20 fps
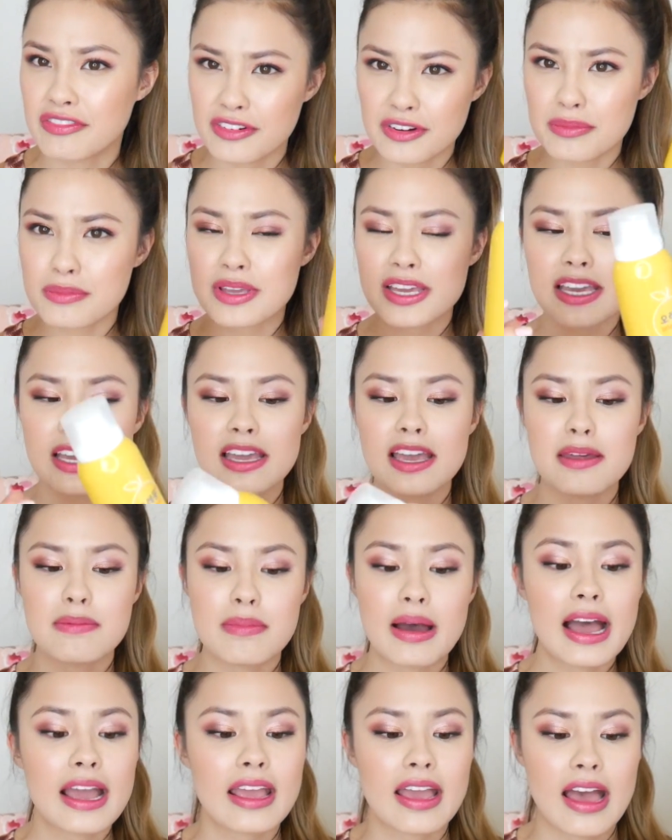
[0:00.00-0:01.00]
for me in
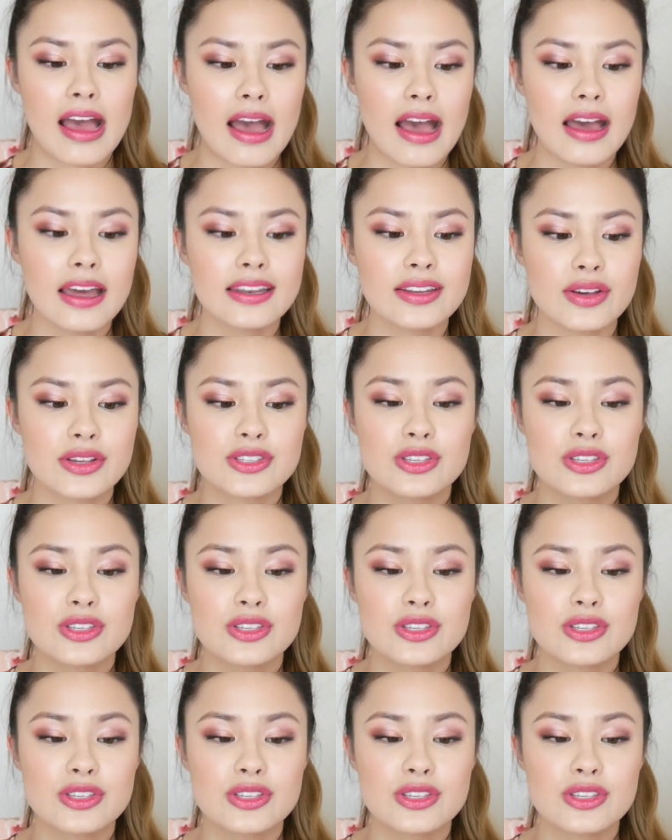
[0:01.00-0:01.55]
my head,